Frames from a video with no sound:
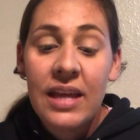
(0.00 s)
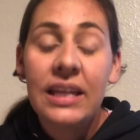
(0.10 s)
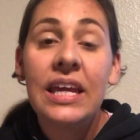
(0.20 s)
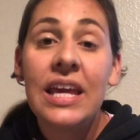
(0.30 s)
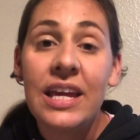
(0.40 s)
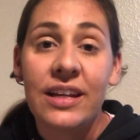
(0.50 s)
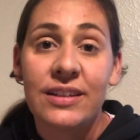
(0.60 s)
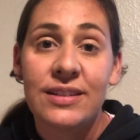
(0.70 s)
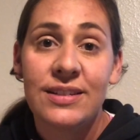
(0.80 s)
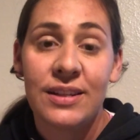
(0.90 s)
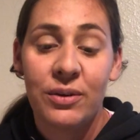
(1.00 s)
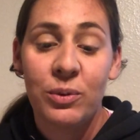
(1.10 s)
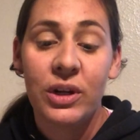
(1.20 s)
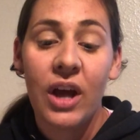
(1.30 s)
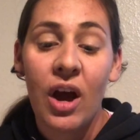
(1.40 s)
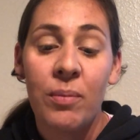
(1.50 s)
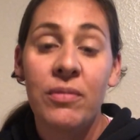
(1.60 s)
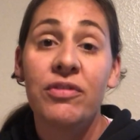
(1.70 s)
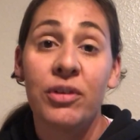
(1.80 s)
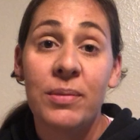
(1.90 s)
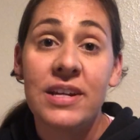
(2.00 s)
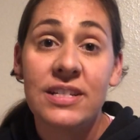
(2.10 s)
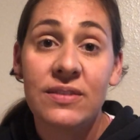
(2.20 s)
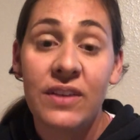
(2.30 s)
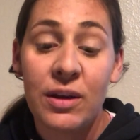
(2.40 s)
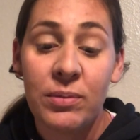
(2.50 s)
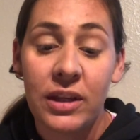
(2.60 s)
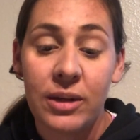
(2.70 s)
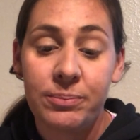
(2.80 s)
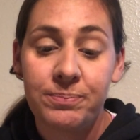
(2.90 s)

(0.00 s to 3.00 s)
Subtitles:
Kings would come from his family.